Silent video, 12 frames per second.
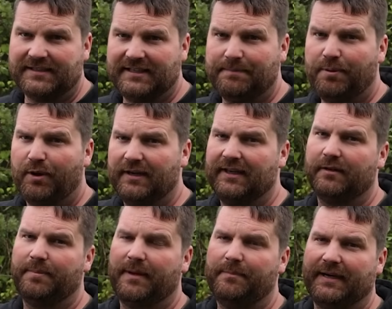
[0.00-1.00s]
I did put a little
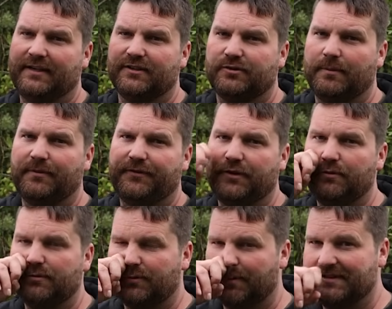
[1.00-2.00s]
bit of bait in the swim, a
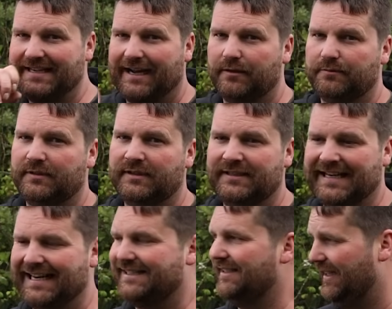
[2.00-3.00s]
few swims down
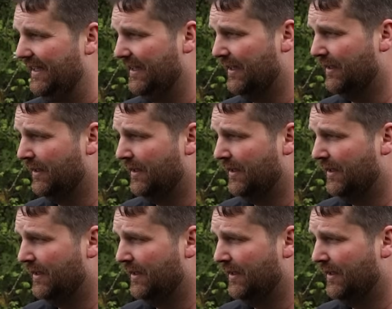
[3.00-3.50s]
yesterday.